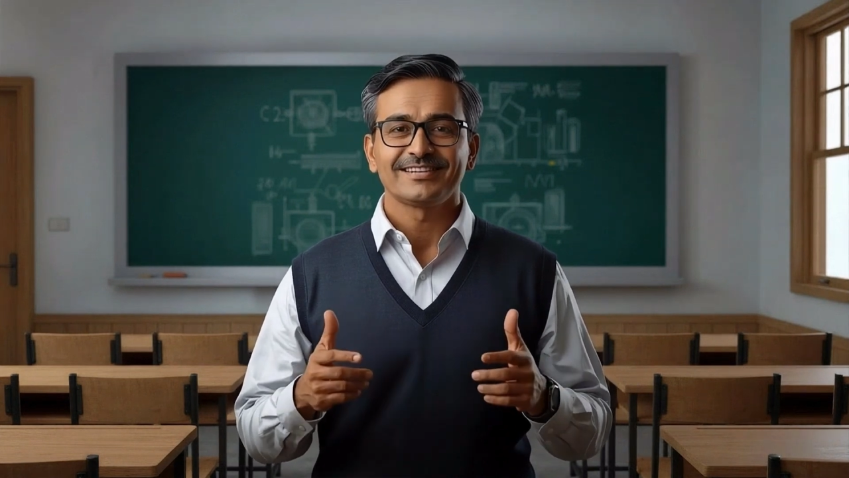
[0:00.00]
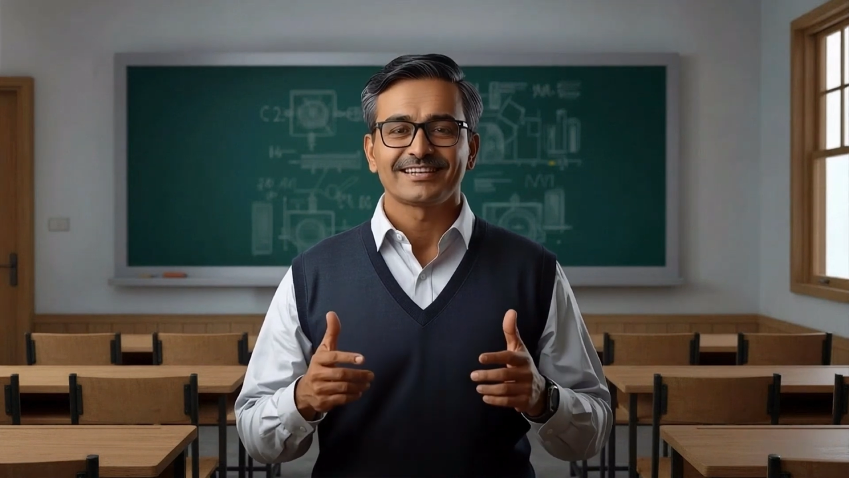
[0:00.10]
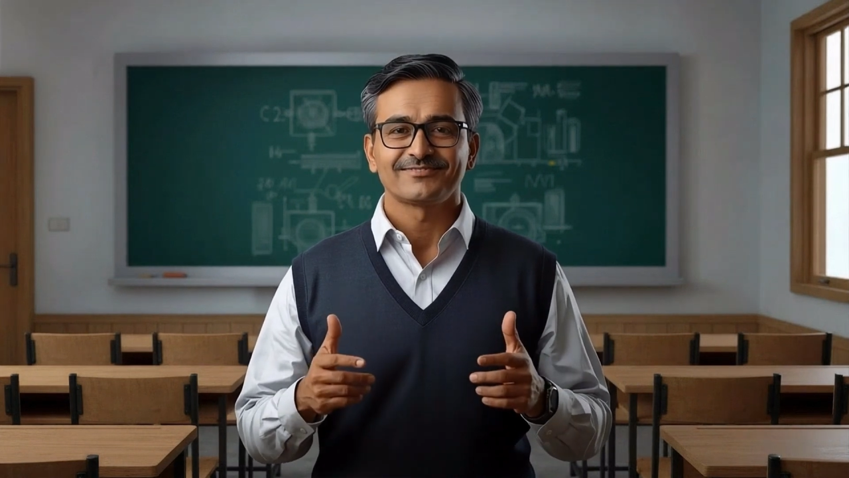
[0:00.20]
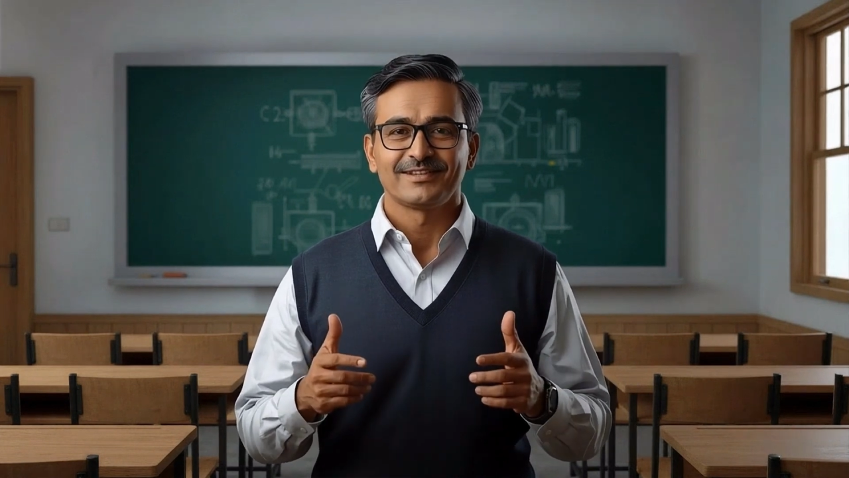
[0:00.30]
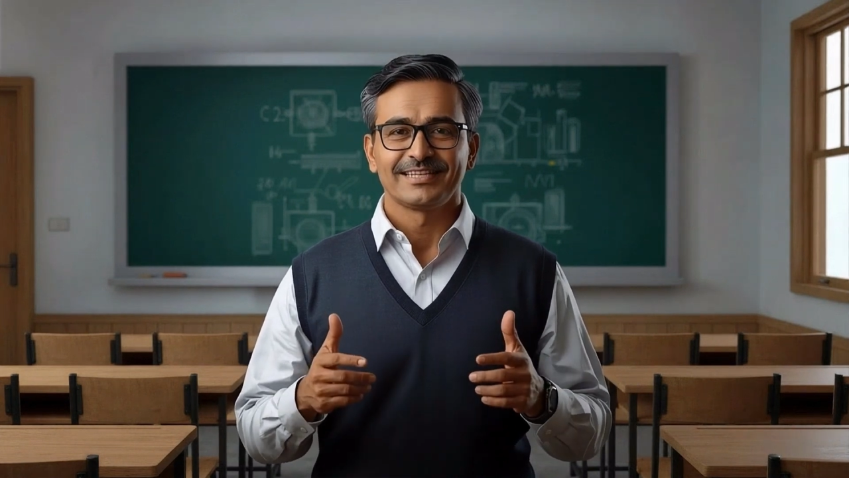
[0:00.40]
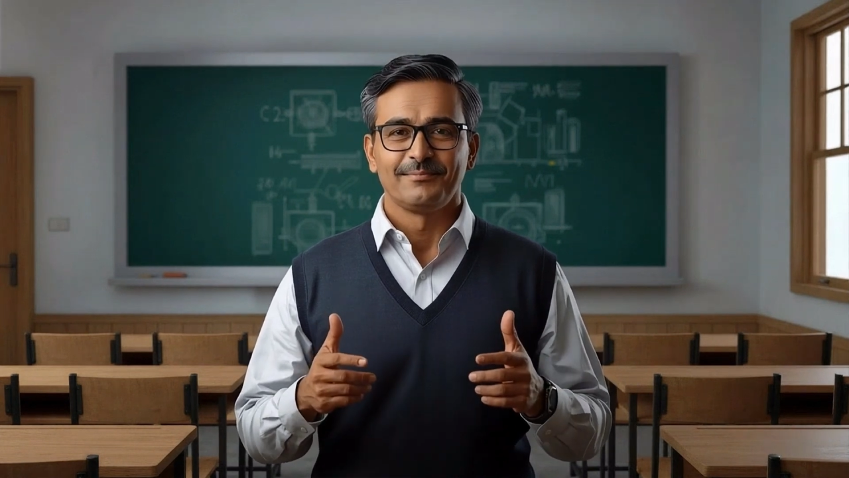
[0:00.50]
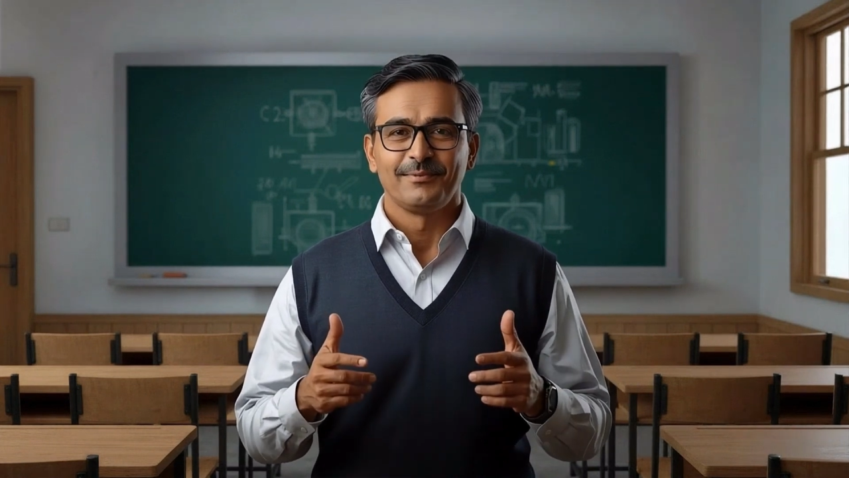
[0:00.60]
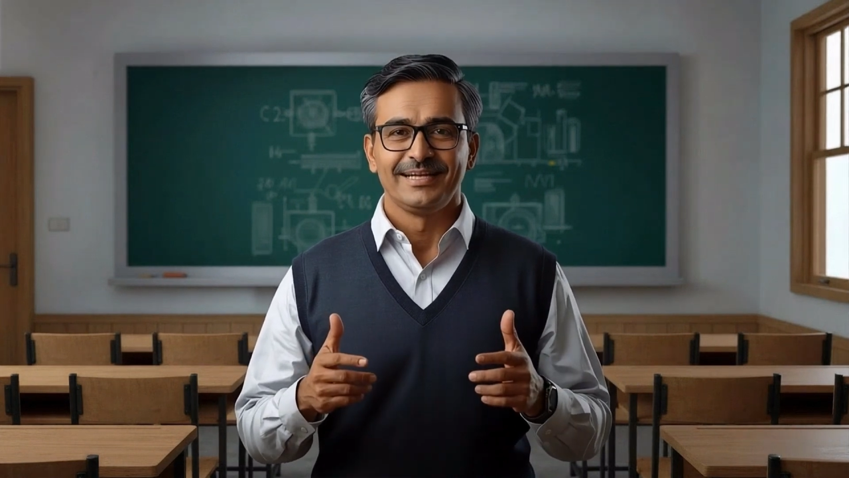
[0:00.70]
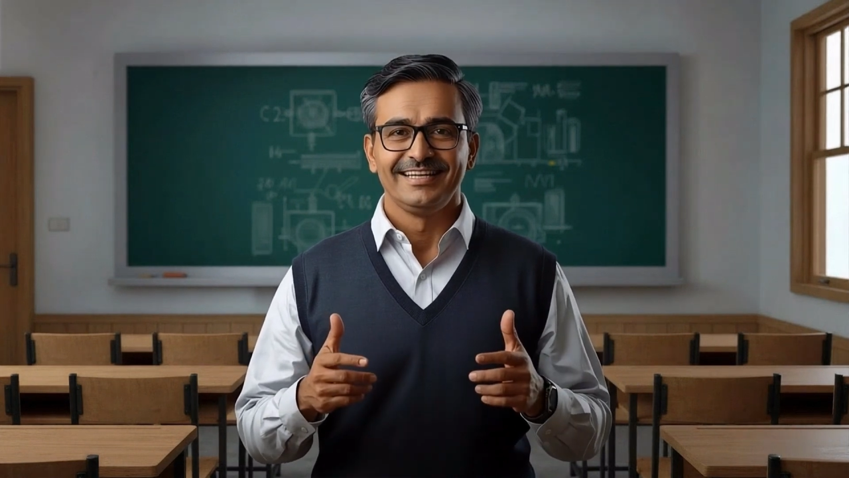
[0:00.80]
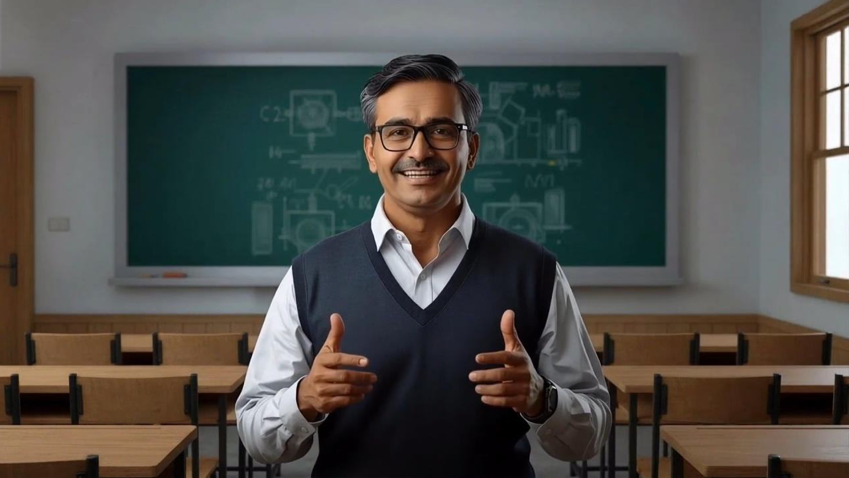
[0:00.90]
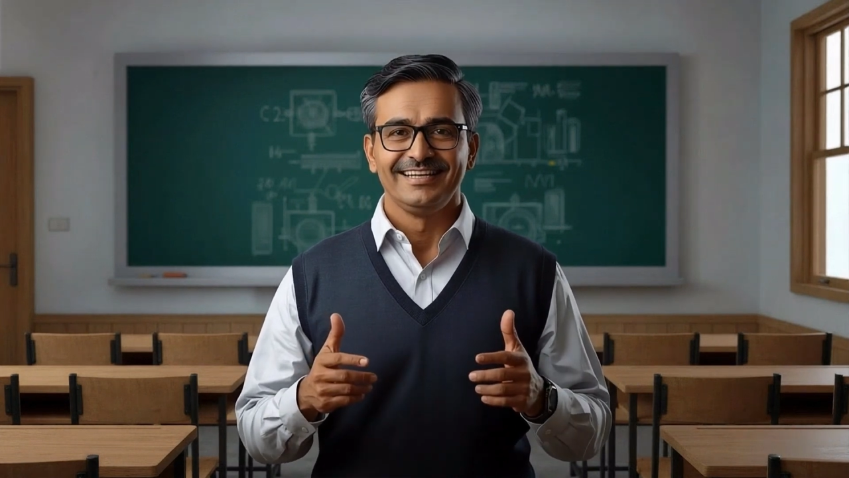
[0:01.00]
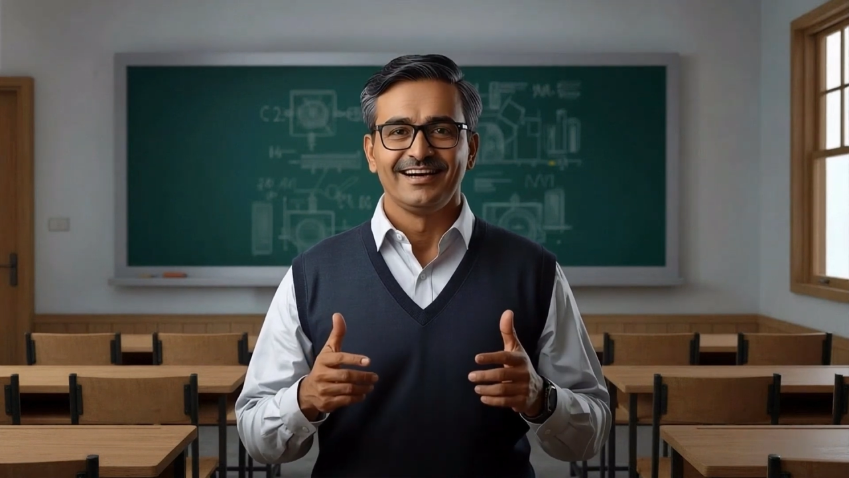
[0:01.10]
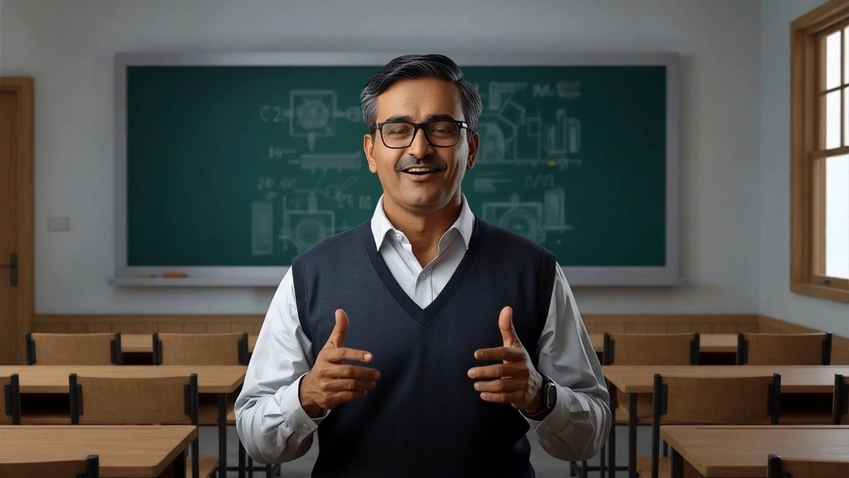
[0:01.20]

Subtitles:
transfer capability